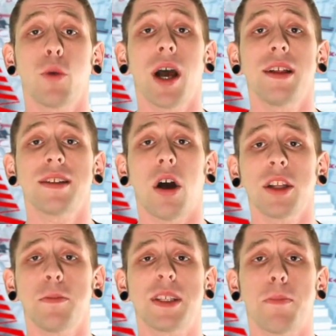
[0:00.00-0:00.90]
Morales,
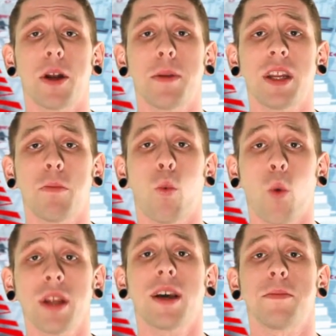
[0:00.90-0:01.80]
Ultimate Spider-Man number
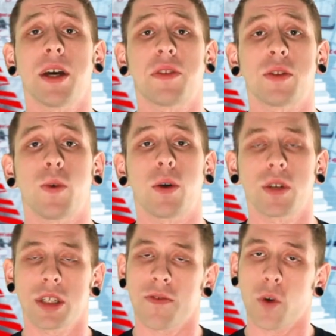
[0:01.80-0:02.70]
1 comes out this week,
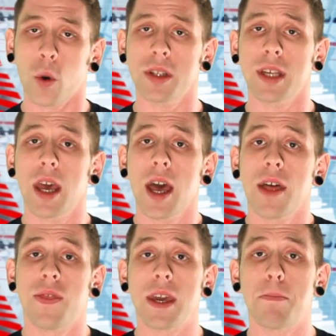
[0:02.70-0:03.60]
which is, of course,
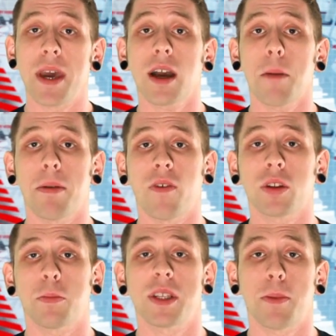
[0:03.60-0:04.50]
the pickup of
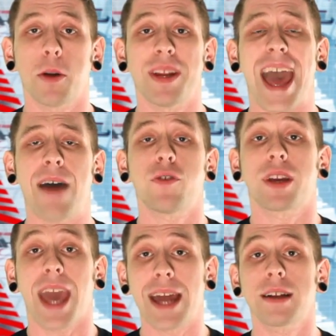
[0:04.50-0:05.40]
Ultimate Spider-Man after
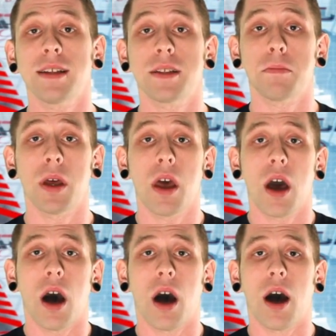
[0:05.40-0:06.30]
Cataclysm.
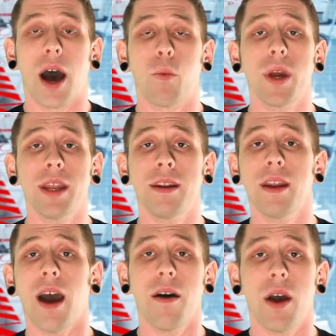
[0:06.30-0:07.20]

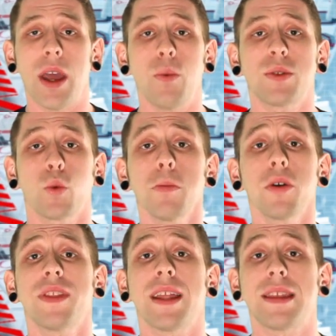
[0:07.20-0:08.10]
When it was
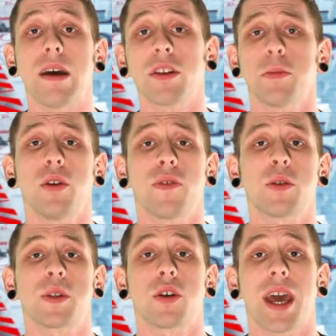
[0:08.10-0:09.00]
rumored that the Ultimate
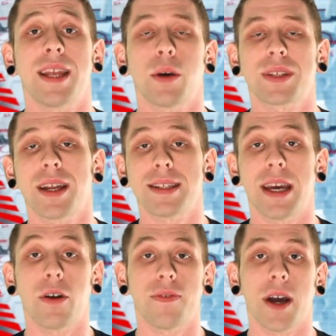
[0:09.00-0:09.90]
Universe was going to end, I was kind of
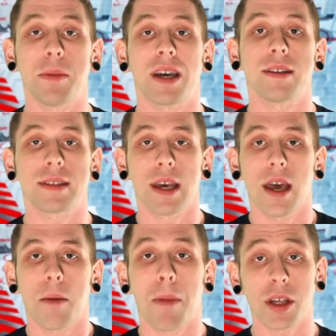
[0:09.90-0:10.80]
terrified because
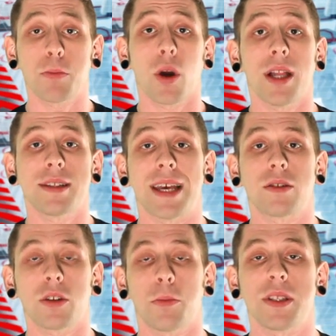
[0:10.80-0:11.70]
Miles Morales
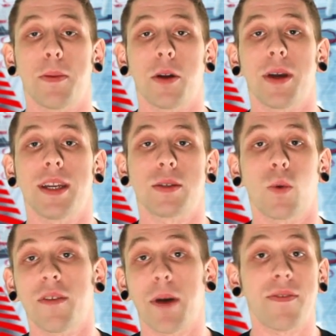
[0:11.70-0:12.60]
as Ultimate Spider-Man is
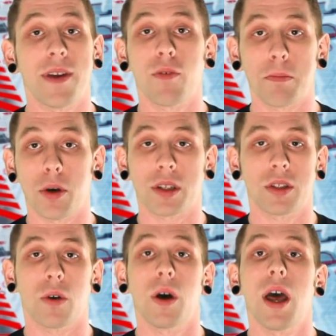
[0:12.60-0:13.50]
one of my favorite books,
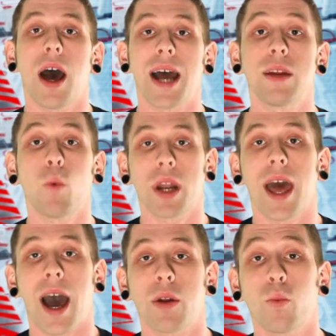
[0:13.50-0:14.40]
so I didn't
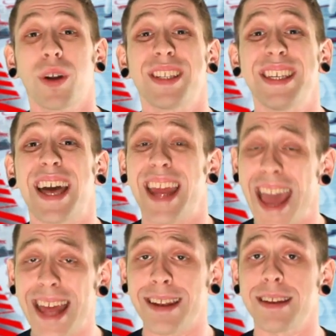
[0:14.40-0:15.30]
want to see that
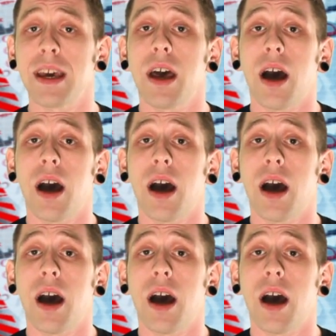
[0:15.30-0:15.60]
end.